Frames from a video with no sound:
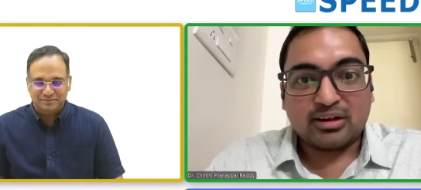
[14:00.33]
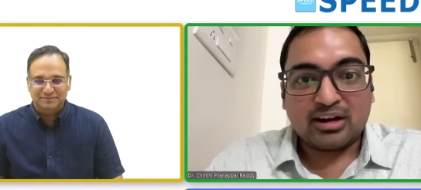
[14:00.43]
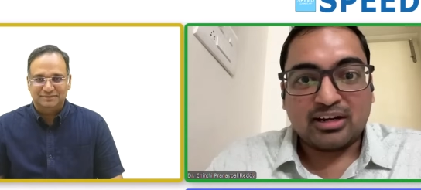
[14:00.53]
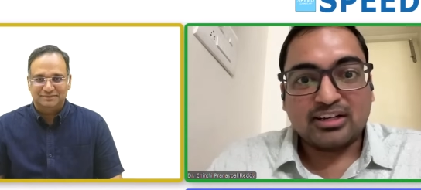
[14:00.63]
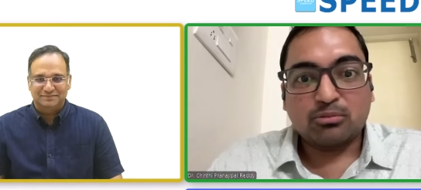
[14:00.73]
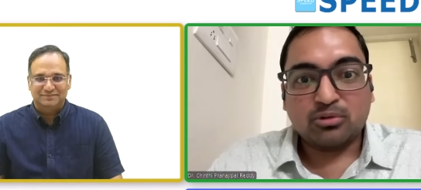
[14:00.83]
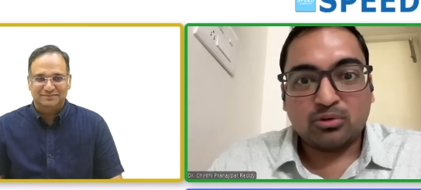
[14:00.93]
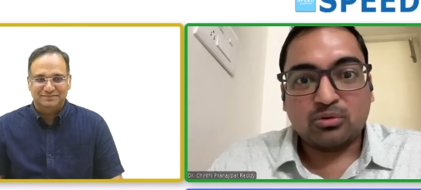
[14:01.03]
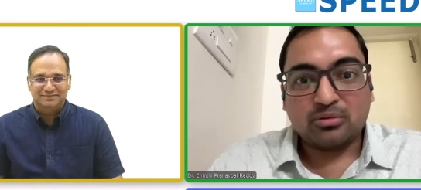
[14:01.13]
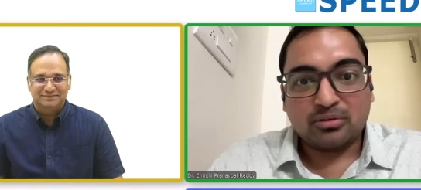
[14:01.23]
Speaker 1: at least able to
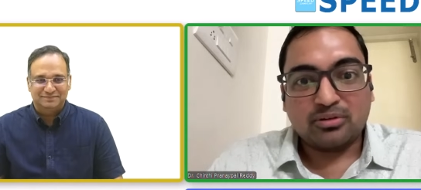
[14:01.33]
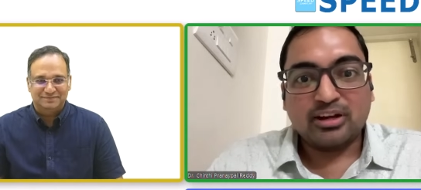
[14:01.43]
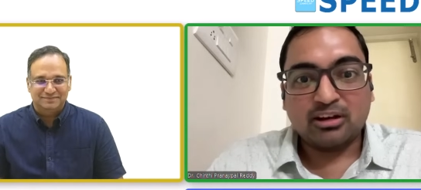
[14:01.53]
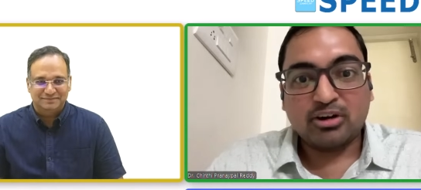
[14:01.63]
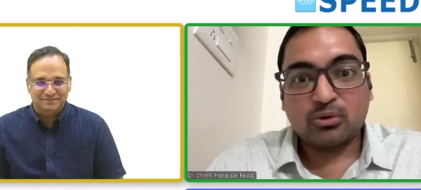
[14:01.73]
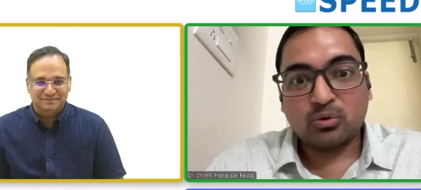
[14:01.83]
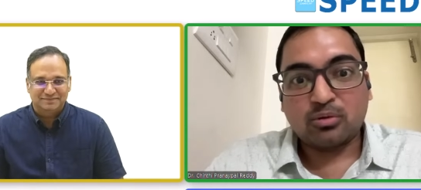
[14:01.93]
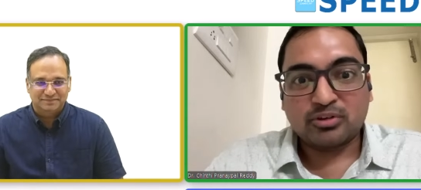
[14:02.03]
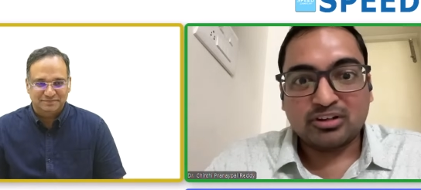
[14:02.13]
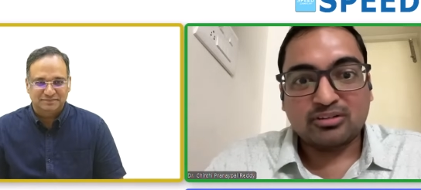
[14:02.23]
eliminate two
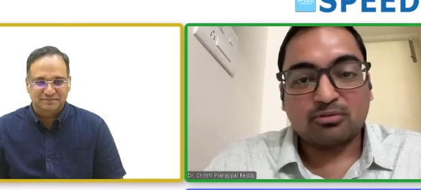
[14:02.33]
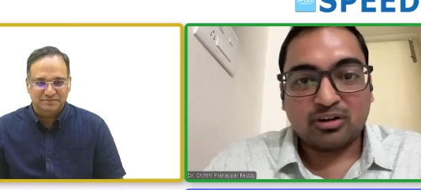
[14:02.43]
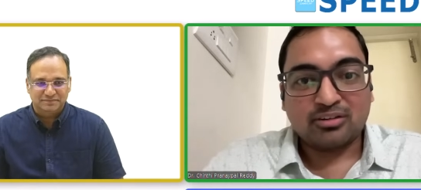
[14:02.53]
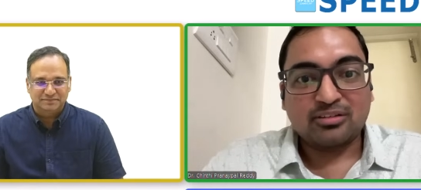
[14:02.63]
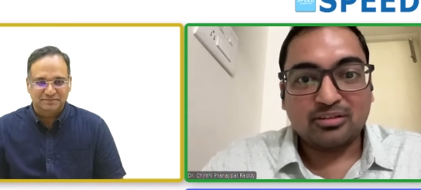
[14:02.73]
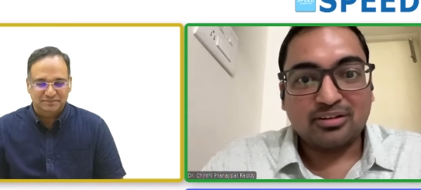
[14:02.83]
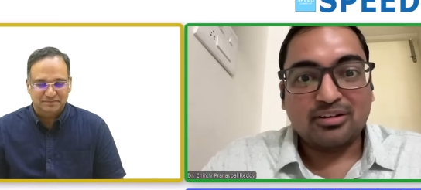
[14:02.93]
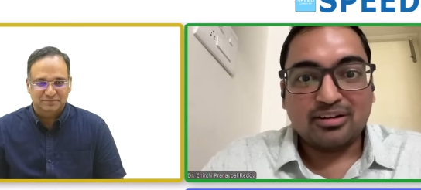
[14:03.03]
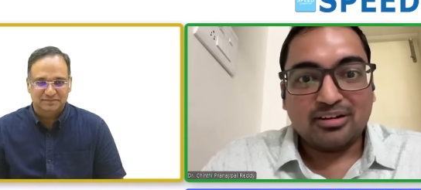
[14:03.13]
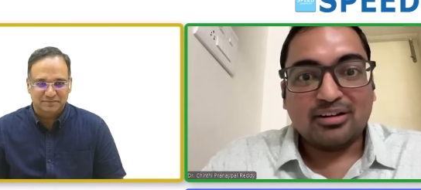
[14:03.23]
options, if not
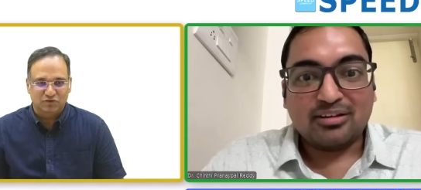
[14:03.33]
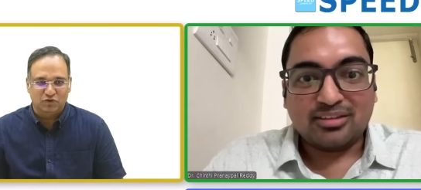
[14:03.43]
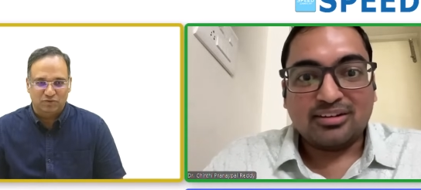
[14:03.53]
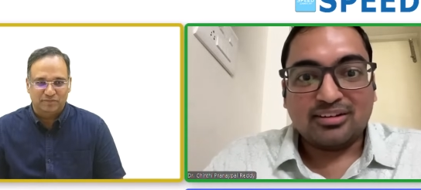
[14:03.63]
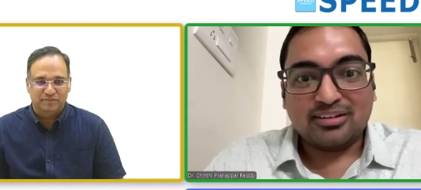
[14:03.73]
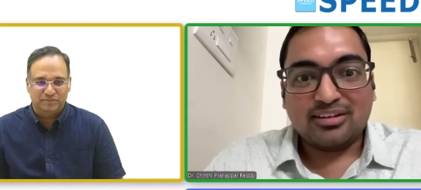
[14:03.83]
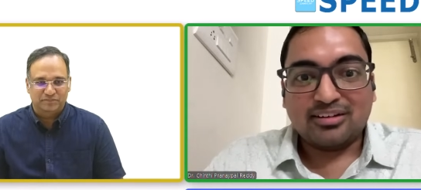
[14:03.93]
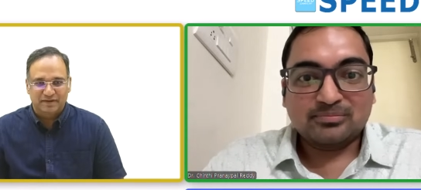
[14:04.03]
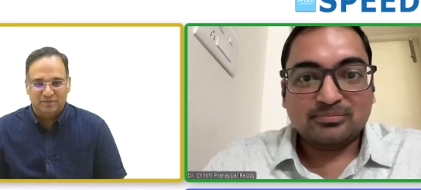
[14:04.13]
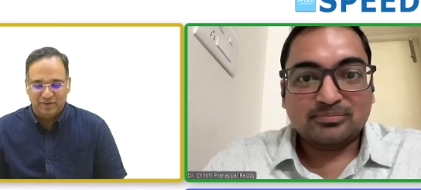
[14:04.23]
three. Oh,
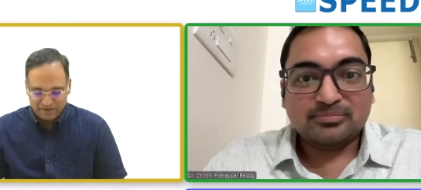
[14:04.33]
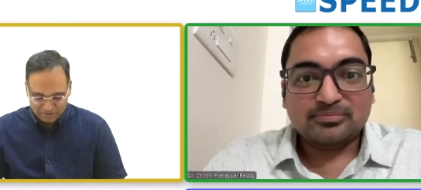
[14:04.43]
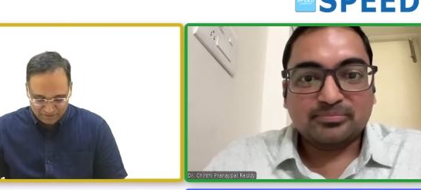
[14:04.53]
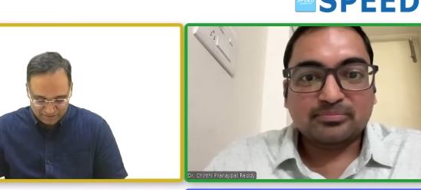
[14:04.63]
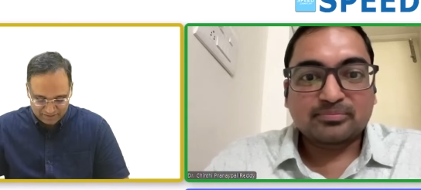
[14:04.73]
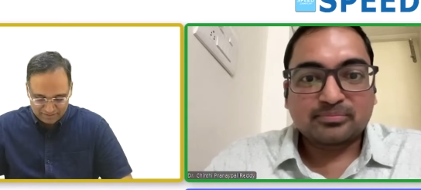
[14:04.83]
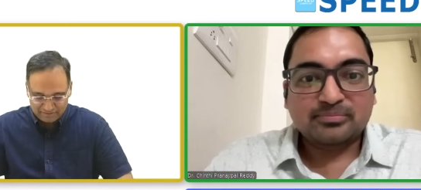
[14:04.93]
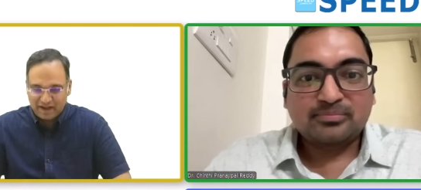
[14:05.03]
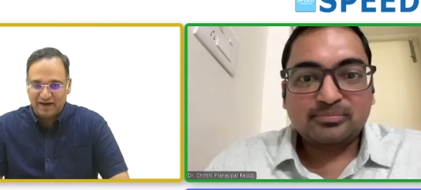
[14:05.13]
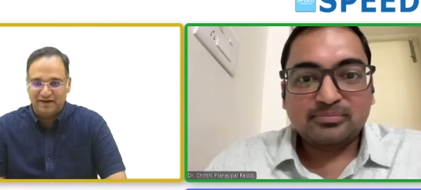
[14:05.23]
Speaker 2: very good, doctor.
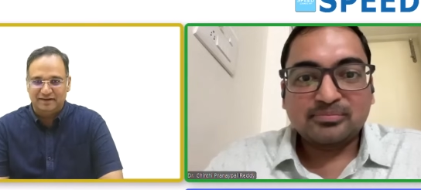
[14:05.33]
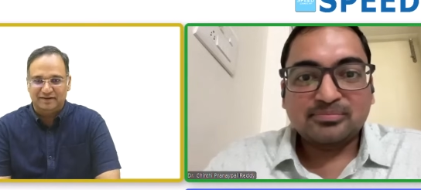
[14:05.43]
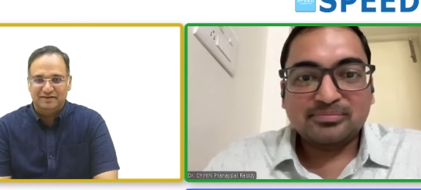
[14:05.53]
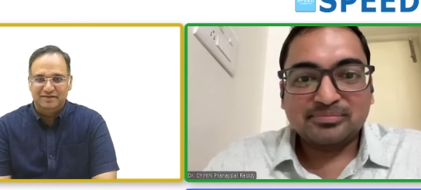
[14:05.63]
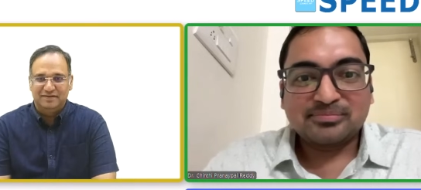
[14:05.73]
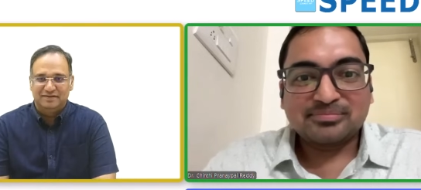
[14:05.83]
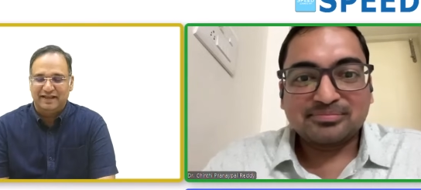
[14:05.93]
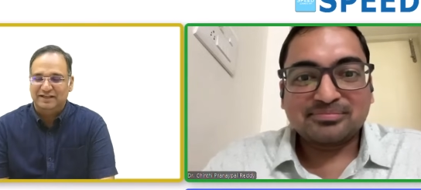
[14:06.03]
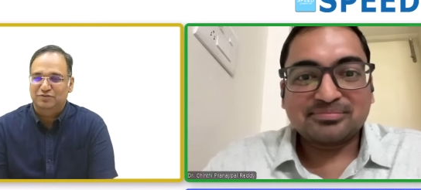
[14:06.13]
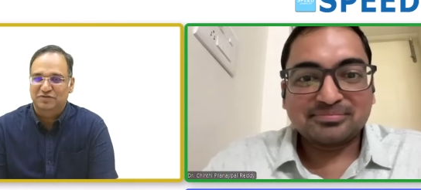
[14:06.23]
And uh,
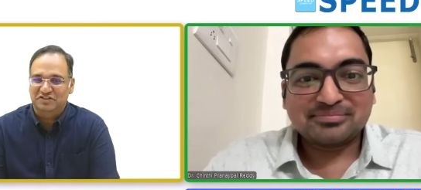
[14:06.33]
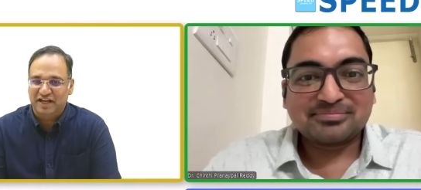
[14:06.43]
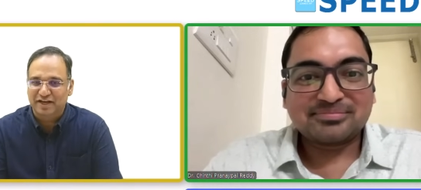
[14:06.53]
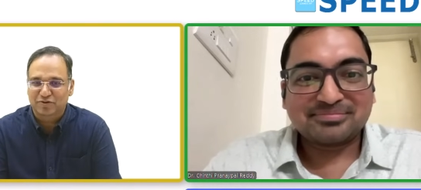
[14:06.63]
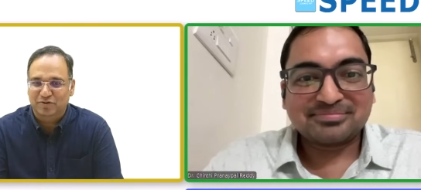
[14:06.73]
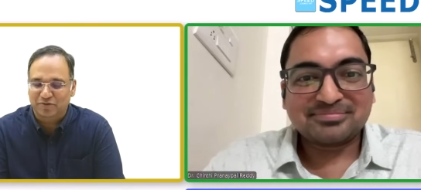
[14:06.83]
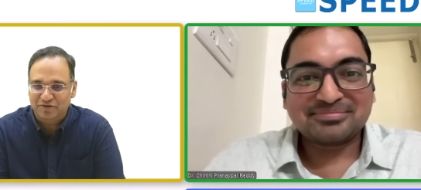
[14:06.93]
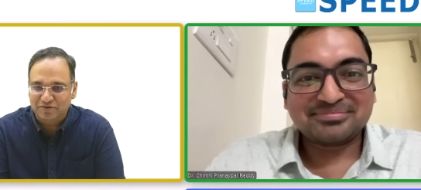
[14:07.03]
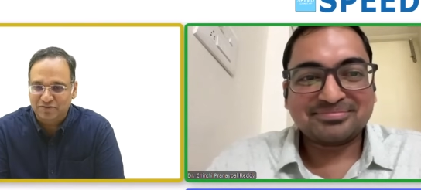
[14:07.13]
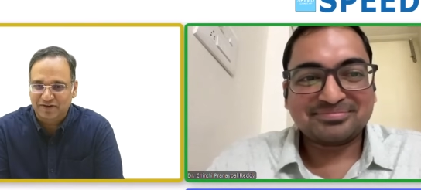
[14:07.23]
thanks for sharing your
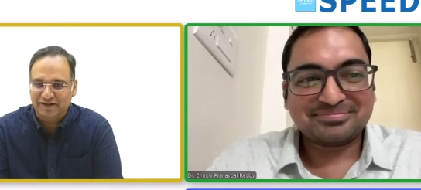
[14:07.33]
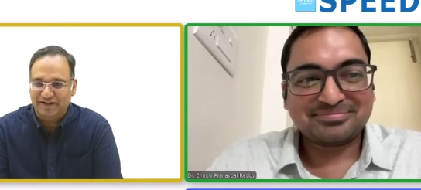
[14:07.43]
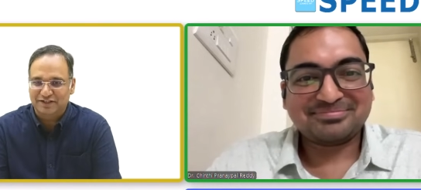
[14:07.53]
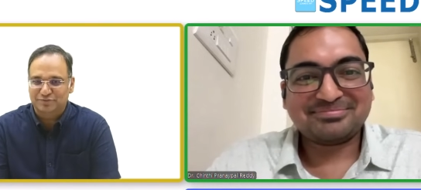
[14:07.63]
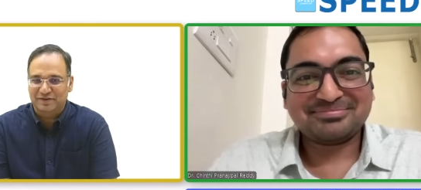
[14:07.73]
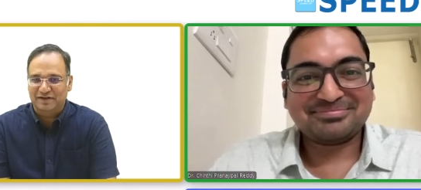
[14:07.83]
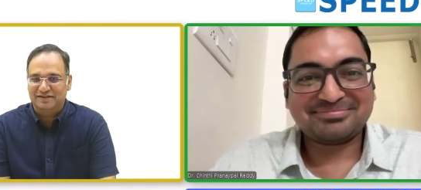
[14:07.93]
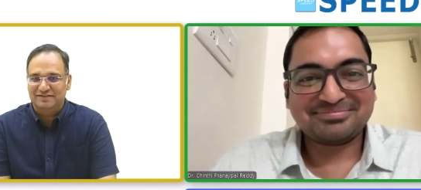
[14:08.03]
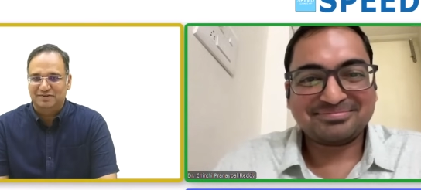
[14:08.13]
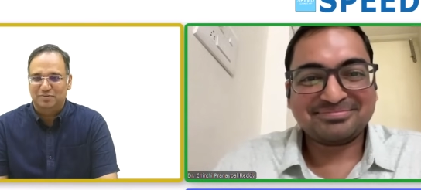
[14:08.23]
wonderful uh,
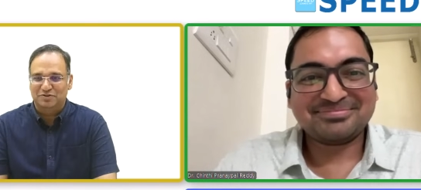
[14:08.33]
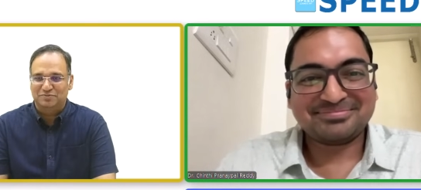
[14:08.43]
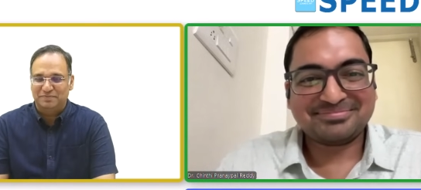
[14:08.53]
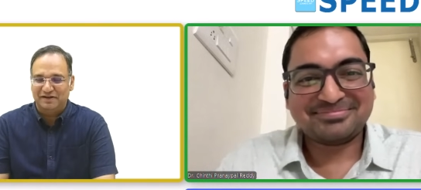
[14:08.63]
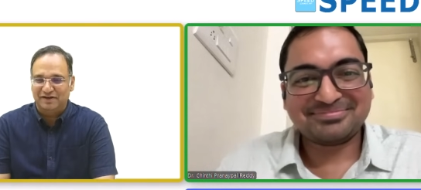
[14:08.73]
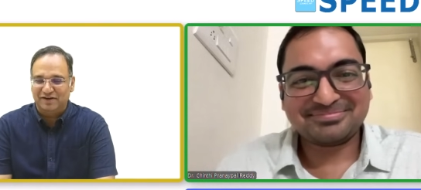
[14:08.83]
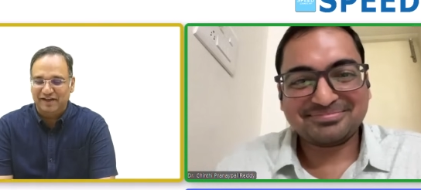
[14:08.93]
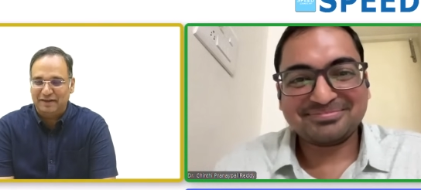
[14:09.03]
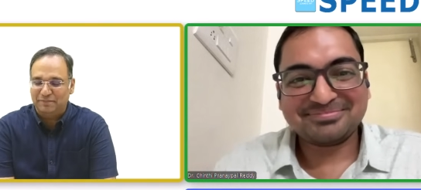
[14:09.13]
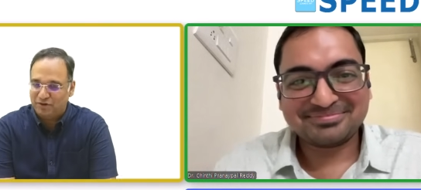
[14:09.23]
experience about Speed Learning
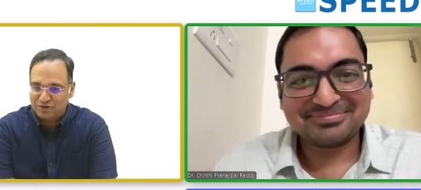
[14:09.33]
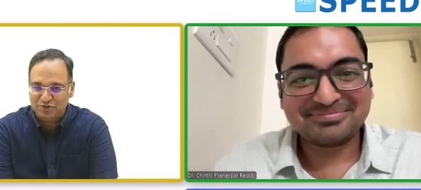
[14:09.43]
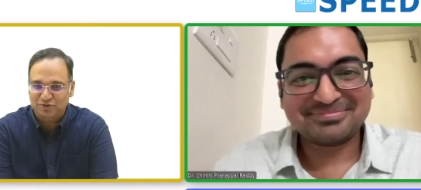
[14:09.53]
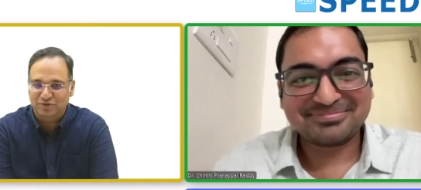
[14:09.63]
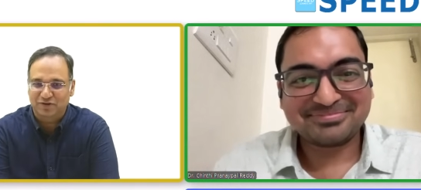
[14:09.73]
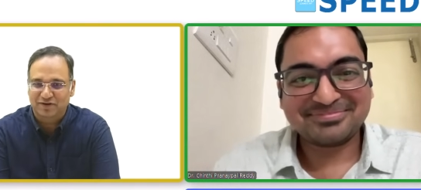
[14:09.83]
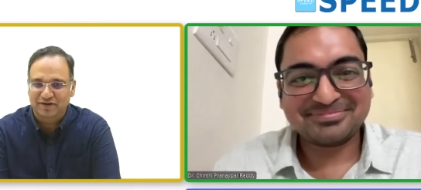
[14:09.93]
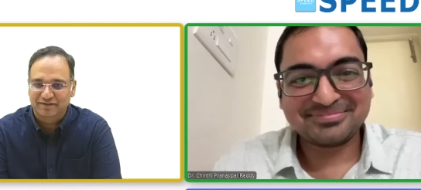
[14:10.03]
App and also for